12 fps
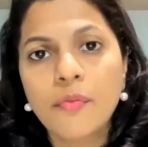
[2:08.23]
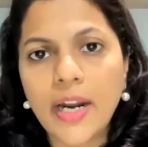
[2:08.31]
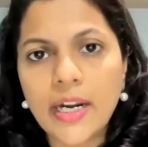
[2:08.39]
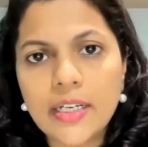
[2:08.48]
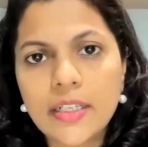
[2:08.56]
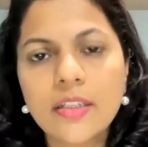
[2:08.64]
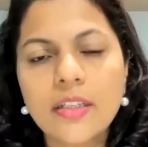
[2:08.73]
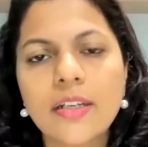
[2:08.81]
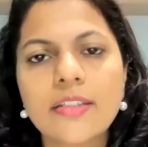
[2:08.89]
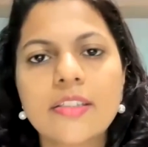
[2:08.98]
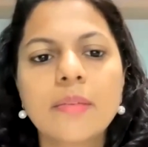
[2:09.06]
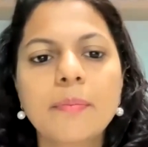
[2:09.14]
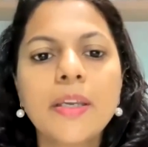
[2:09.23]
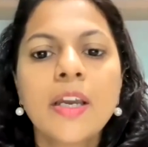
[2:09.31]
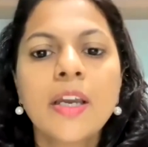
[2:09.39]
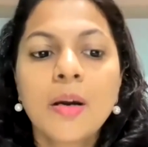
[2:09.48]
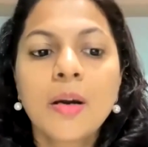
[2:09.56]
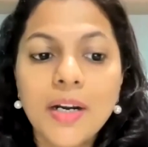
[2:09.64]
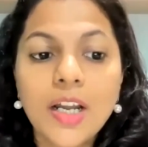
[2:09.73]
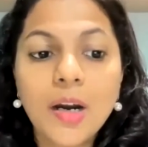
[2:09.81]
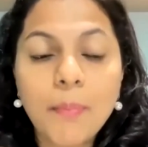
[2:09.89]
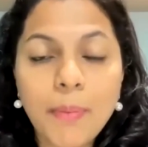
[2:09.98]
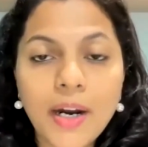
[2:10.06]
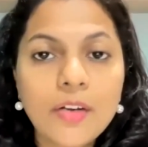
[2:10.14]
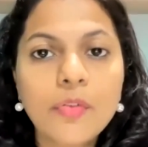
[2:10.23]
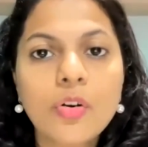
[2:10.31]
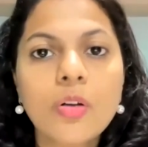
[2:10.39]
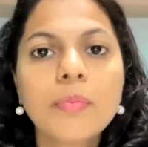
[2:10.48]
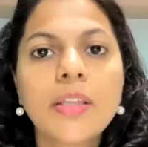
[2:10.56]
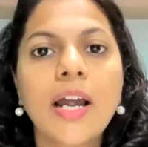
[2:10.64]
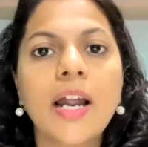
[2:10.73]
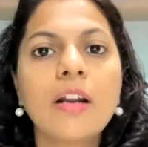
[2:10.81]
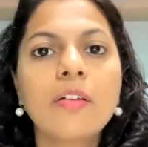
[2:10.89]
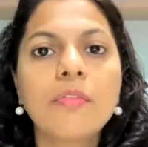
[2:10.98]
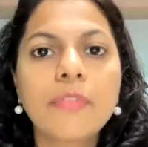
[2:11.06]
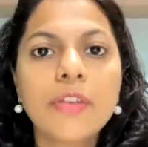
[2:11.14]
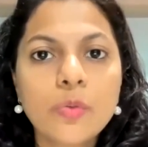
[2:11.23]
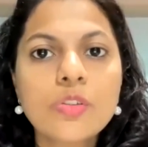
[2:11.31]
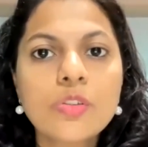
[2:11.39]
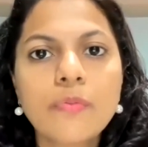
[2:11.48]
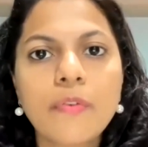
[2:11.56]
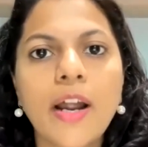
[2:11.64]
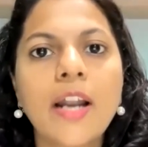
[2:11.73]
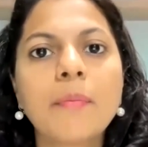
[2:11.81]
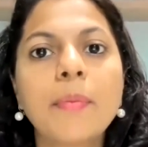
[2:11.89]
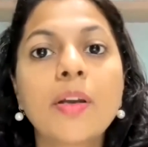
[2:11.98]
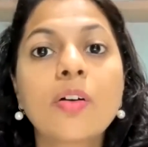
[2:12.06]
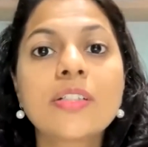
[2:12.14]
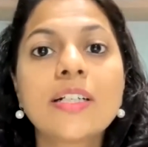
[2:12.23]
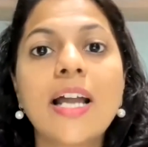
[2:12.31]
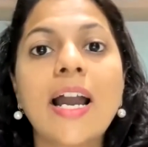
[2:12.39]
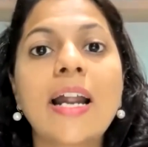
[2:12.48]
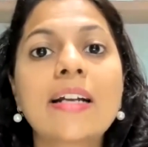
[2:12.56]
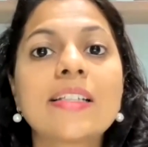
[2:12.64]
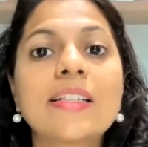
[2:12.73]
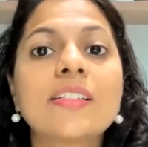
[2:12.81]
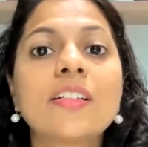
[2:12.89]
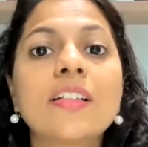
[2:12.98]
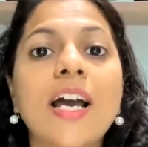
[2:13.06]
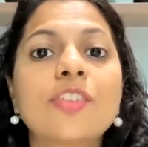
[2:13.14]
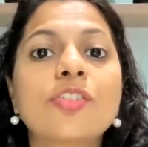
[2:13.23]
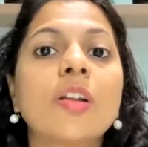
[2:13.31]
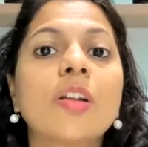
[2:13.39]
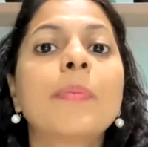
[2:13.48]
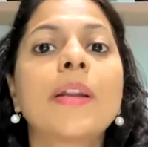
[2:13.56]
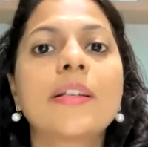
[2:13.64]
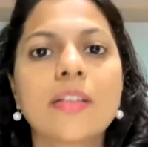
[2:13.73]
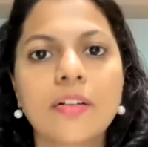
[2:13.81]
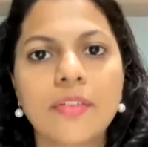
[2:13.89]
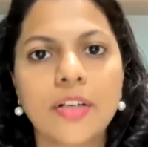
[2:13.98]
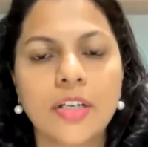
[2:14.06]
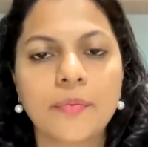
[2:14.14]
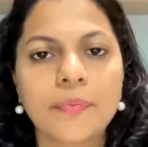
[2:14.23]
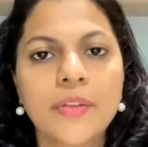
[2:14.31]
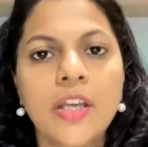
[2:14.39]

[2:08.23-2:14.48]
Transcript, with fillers: fat in the recipe. But apart from that, we use fat because it acts as a natural preservative.